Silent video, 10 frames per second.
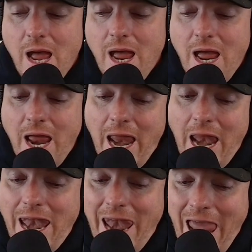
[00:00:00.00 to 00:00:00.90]
one hundred percent agree.
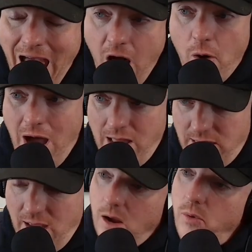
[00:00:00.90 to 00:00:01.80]
Now I
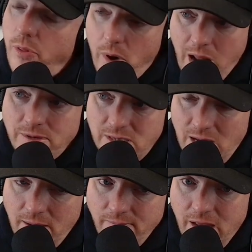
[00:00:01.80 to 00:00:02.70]
think with what I'm
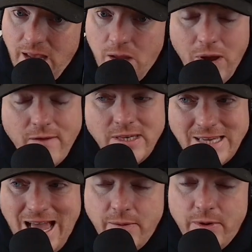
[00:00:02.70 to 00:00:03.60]
seeing, again, we
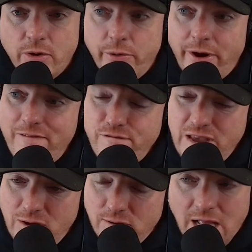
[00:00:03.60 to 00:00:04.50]
haven't sat mm-hmm. in, we don't know what it
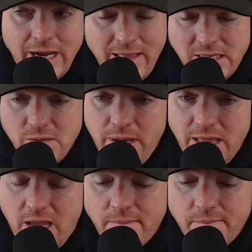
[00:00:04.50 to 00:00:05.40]
feels like, and that's a
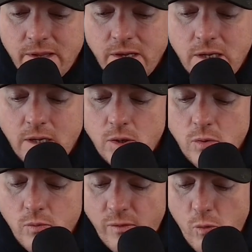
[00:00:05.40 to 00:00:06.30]
big thing.
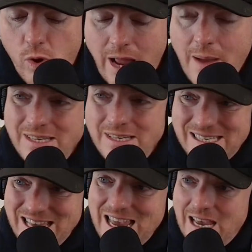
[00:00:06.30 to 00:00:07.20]
From what yeah. I'm
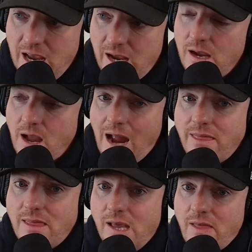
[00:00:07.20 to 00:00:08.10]
seeing,
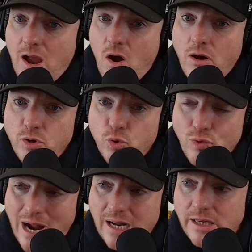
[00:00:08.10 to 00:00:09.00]
I think they are
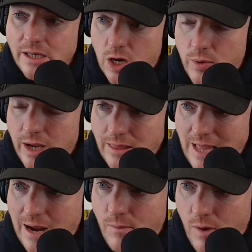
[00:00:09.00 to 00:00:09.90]
directly going
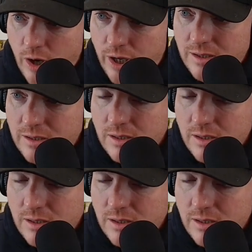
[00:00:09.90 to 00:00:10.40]
at that market